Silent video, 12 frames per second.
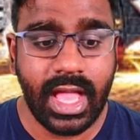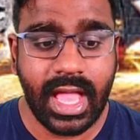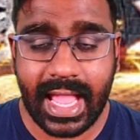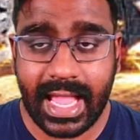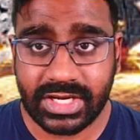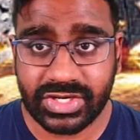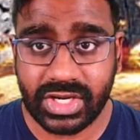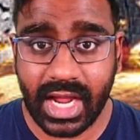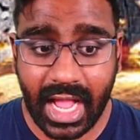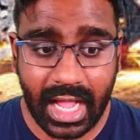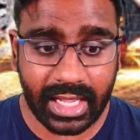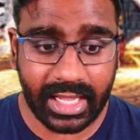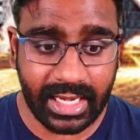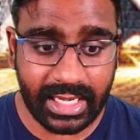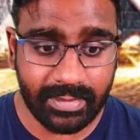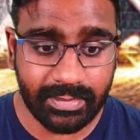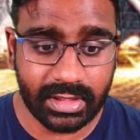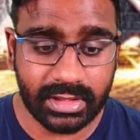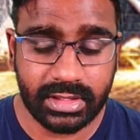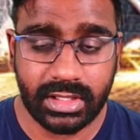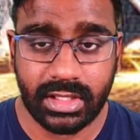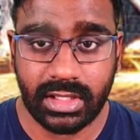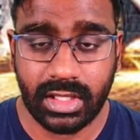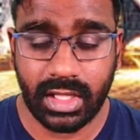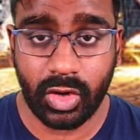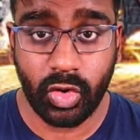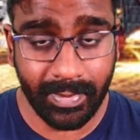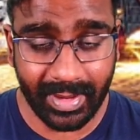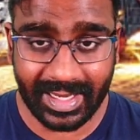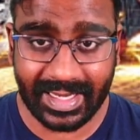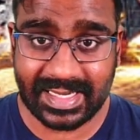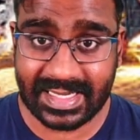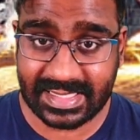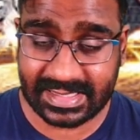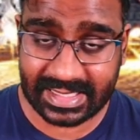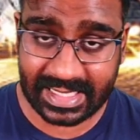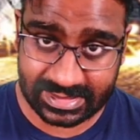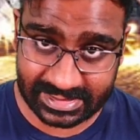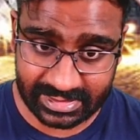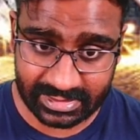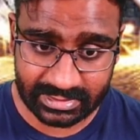Azure Arc enabled Kubernetes cluster.